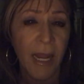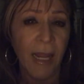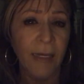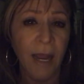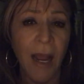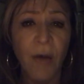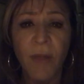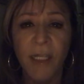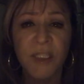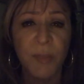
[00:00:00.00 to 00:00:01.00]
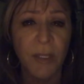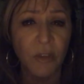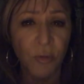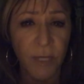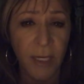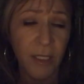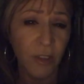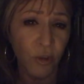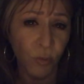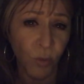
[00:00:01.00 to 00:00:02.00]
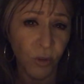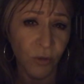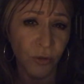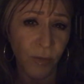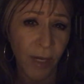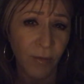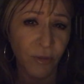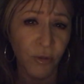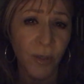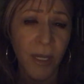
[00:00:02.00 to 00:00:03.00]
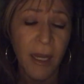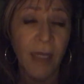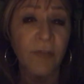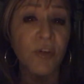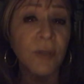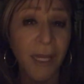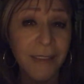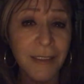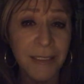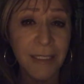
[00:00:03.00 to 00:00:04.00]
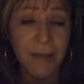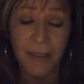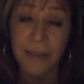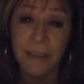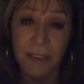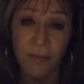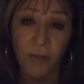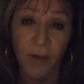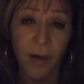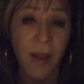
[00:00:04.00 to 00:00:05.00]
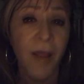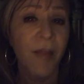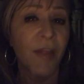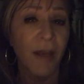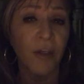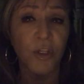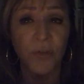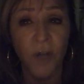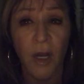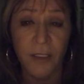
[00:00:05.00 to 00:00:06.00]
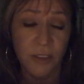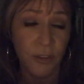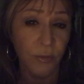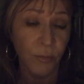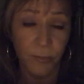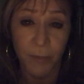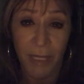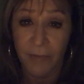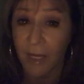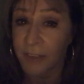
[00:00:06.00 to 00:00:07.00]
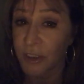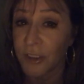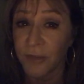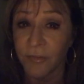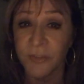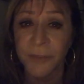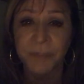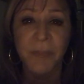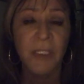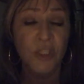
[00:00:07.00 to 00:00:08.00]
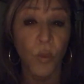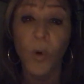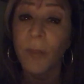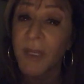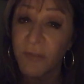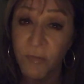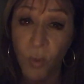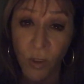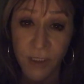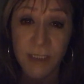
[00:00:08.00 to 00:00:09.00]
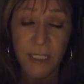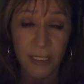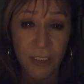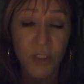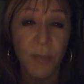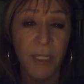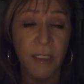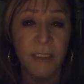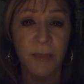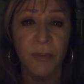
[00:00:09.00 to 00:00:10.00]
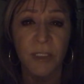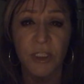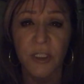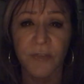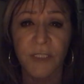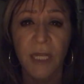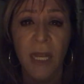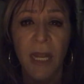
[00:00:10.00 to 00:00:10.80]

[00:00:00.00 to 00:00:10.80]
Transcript: and how that's been creating your world around you. And if you'd like to see things different, then you've got to make that shift. So we're being forced into making some of these shifts.